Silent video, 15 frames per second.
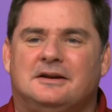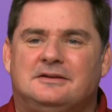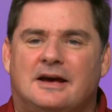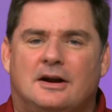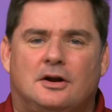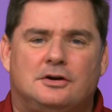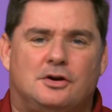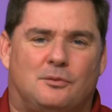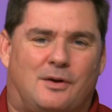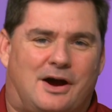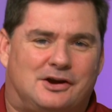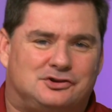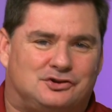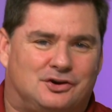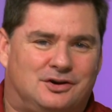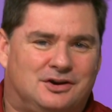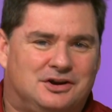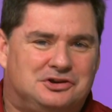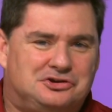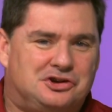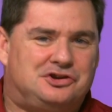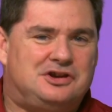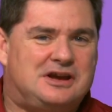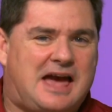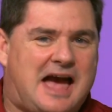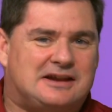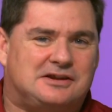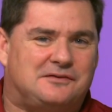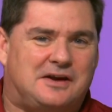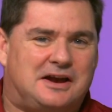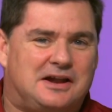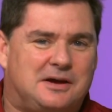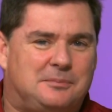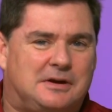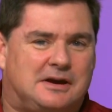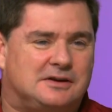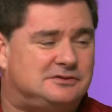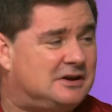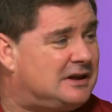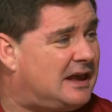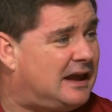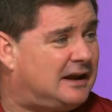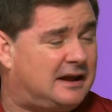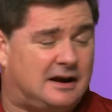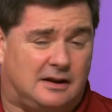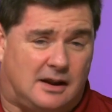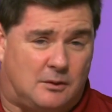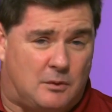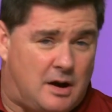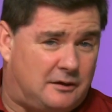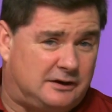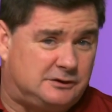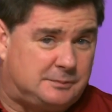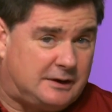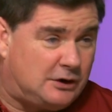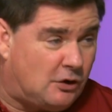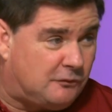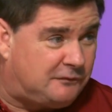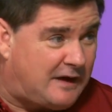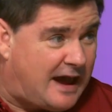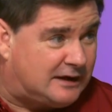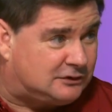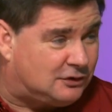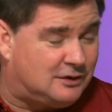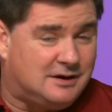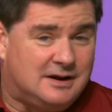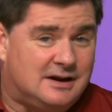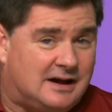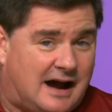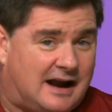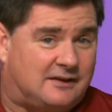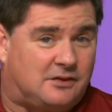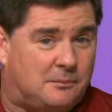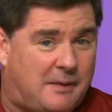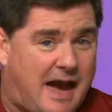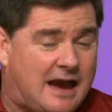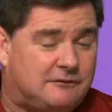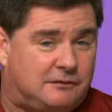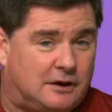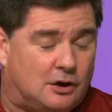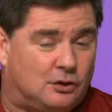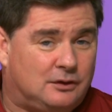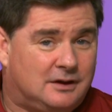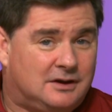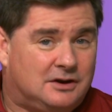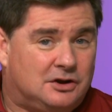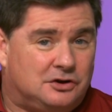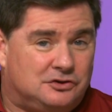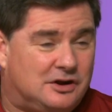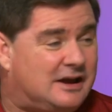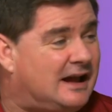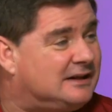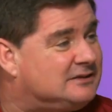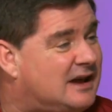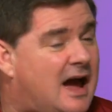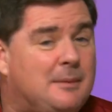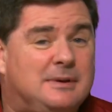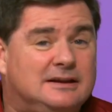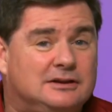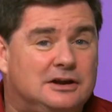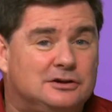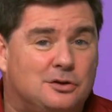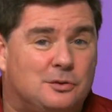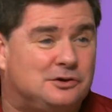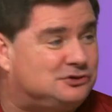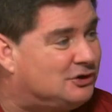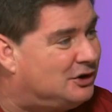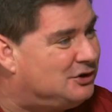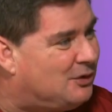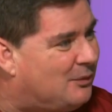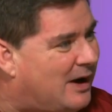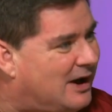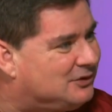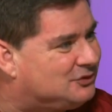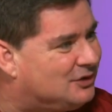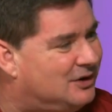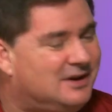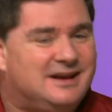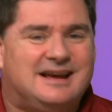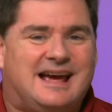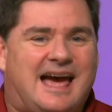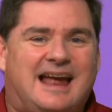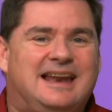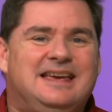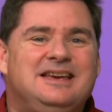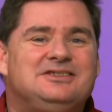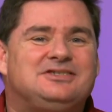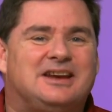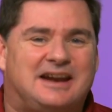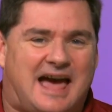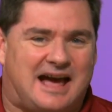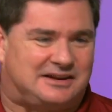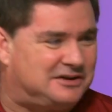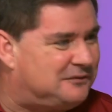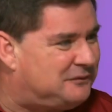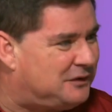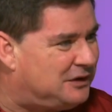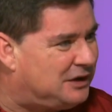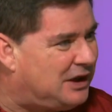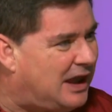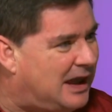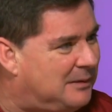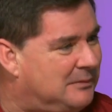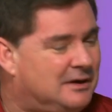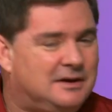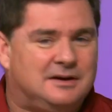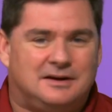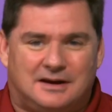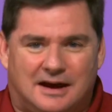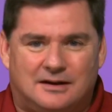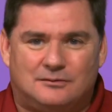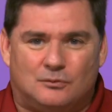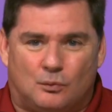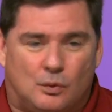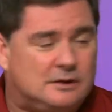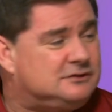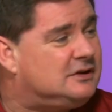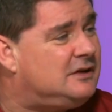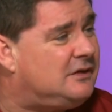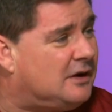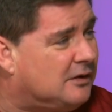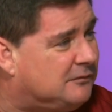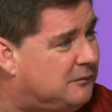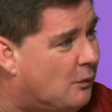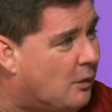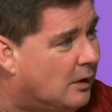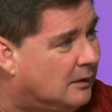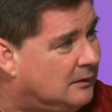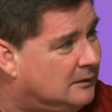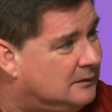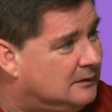Cadet on your roster. You deactivate him because he can't handle that well. He's been no factor out of the backfield. You got Tommy Lee Lewis on your roster, and he's inactive for the game. And what's he there for?